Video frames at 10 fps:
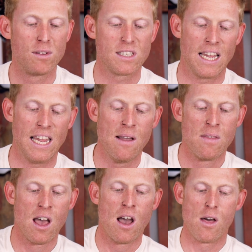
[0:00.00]
obviously
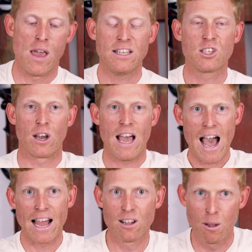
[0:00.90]
it's got a
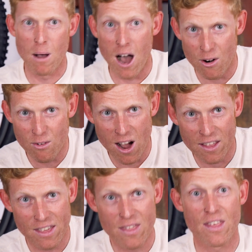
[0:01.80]
handlebar
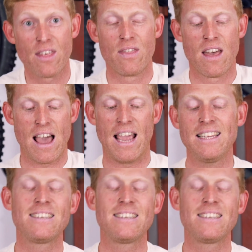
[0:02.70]
rather than a